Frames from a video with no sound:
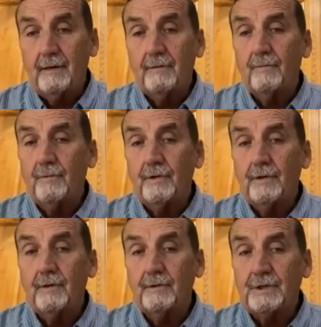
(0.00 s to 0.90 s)

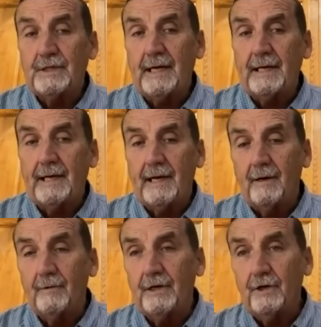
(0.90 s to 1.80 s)
we're standing
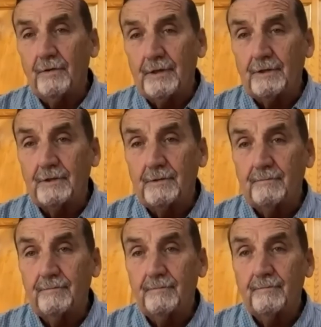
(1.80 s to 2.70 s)
out near this
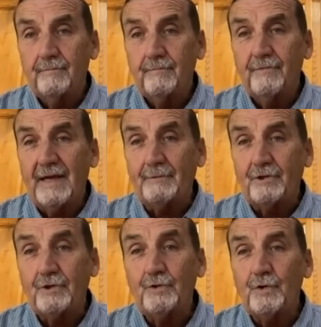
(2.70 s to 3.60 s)

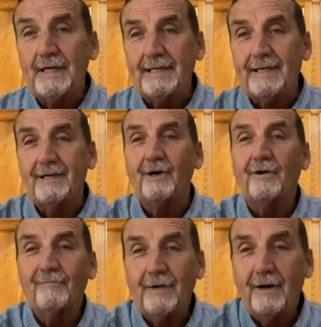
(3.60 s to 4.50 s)
famous tree that
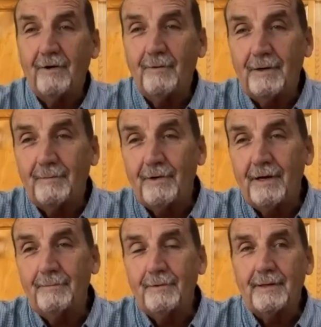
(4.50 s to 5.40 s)
caught fire on my
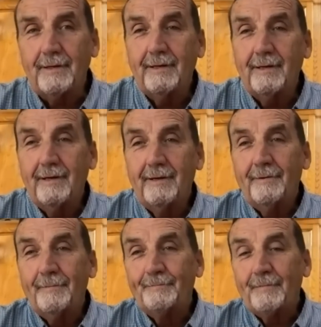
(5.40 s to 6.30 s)
property.
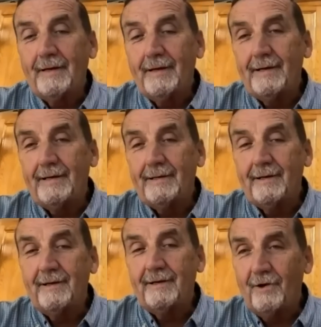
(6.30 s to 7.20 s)
And
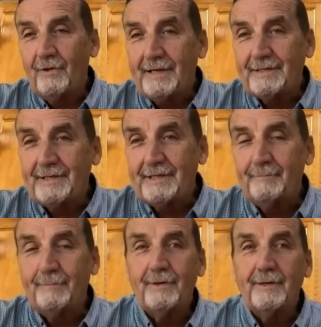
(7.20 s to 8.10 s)
uh, all that's in
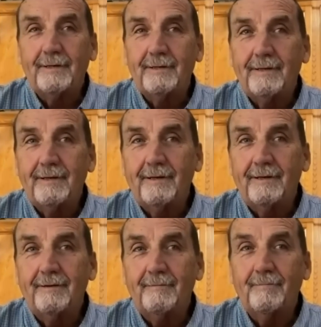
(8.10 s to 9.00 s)
the book. Um,